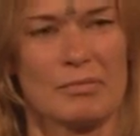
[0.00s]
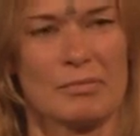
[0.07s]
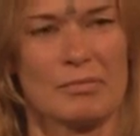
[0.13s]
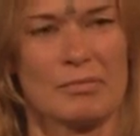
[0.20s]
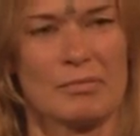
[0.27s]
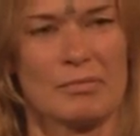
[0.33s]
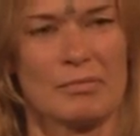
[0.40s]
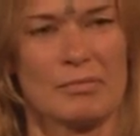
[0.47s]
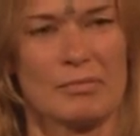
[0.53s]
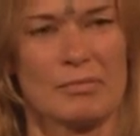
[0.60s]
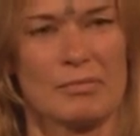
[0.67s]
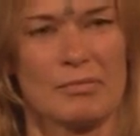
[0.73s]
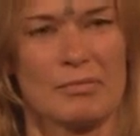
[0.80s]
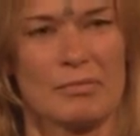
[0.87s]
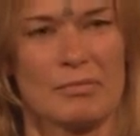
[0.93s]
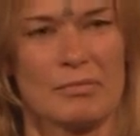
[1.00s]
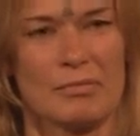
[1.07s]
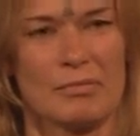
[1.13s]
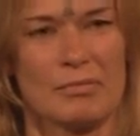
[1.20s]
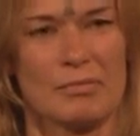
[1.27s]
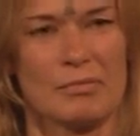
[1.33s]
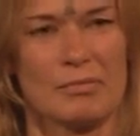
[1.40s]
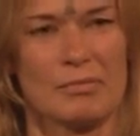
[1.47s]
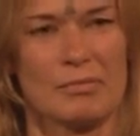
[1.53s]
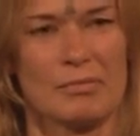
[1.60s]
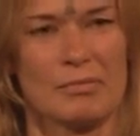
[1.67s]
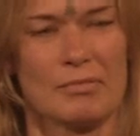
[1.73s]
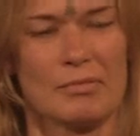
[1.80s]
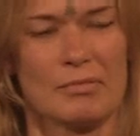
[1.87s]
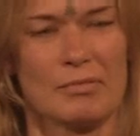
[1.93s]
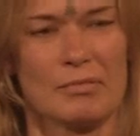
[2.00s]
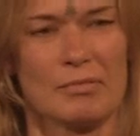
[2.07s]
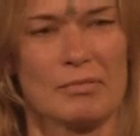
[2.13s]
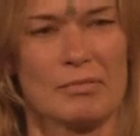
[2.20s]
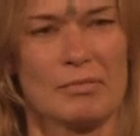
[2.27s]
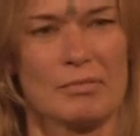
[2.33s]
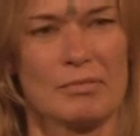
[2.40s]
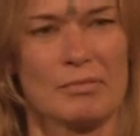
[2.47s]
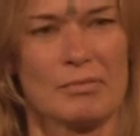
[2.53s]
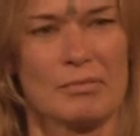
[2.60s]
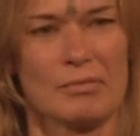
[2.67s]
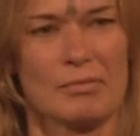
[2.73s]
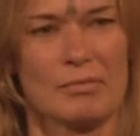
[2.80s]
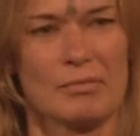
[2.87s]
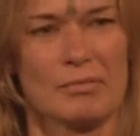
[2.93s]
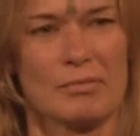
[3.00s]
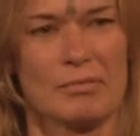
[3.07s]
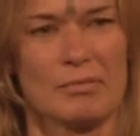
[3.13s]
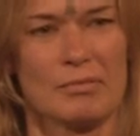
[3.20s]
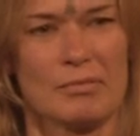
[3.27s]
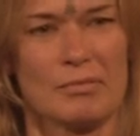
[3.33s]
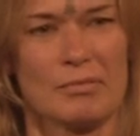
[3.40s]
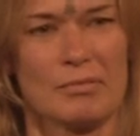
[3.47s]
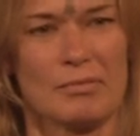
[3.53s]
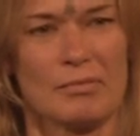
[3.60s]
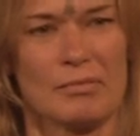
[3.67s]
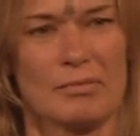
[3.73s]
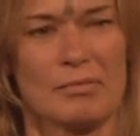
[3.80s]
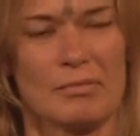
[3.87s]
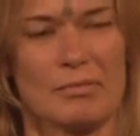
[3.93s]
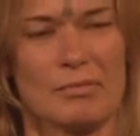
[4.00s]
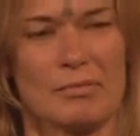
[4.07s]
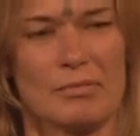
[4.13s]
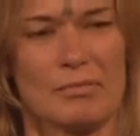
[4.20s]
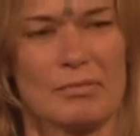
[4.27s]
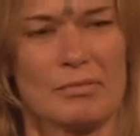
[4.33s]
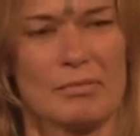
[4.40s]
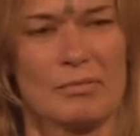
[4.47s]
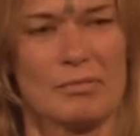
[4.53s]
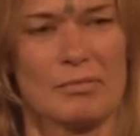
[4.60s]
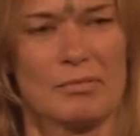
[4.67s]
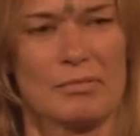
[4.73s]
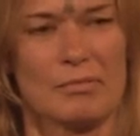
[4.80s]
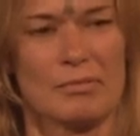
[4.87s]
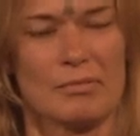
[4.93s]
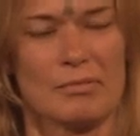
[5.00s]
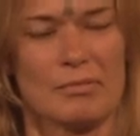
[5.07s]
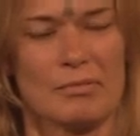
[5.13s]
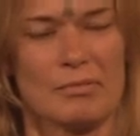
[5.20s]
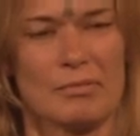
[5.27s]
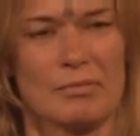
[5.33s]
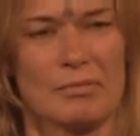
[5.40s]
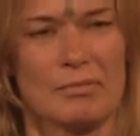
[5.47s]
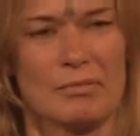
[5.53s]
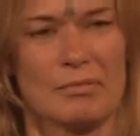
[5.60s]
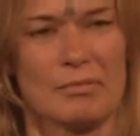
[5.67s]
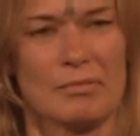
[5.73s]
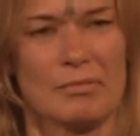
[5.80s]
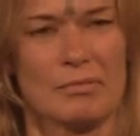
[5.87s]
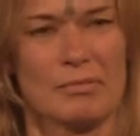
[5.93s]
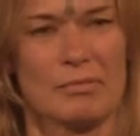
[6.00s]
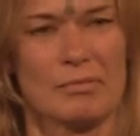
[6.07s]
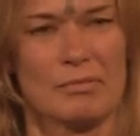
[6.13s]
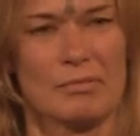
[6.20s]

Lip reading: [no speech]